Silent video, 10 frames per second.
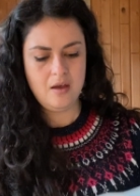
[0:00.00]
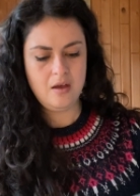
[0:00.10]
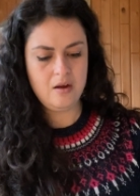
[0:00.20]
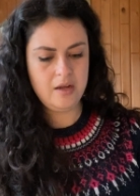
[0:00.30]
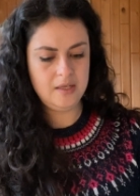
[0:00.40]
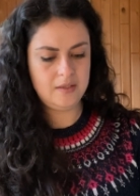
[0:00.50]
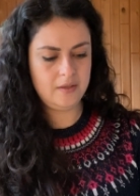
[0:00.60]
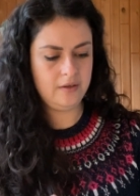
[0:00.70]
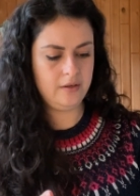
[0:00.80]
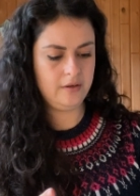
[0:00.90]
All
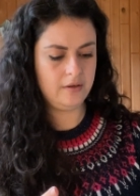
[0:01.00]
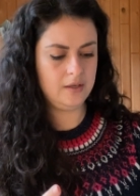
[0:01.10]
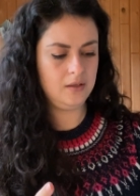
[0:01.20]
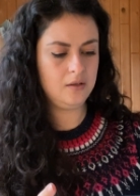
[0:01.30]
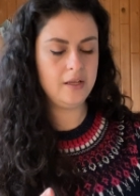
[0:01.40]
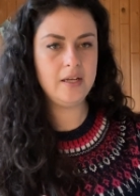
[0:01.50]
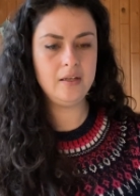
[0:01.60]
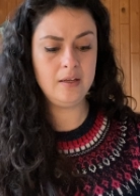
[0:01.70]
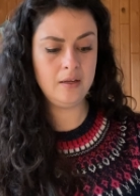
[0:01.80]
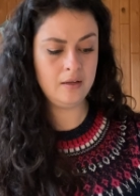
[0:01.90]
right, you're gonna look like
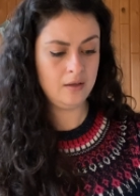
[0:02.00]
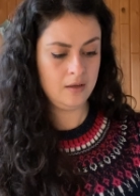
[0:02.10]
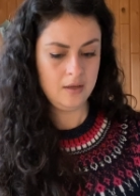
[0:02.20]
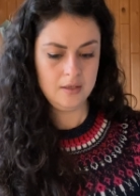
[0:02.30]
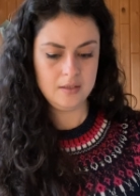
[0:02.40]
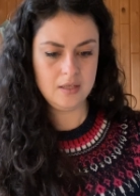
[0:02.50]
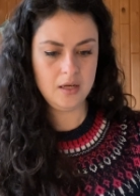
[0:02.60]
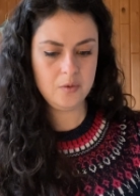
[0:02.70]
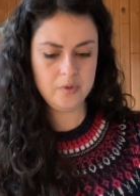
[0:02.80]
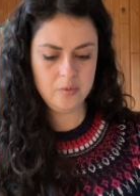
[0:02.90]
a
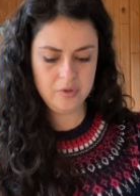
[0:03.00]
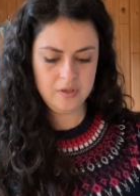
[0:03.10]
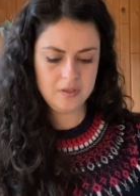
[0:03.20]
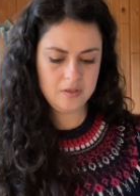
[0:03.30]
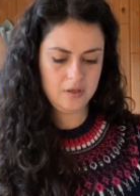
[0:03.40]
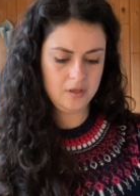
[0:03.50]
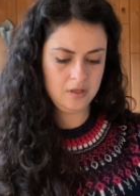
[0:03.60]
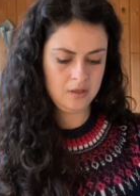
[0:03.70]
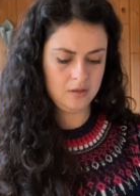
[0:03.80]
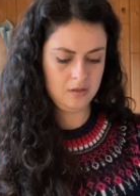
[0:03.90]
duck when you put this
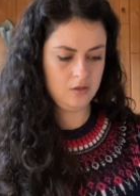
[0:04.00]
on.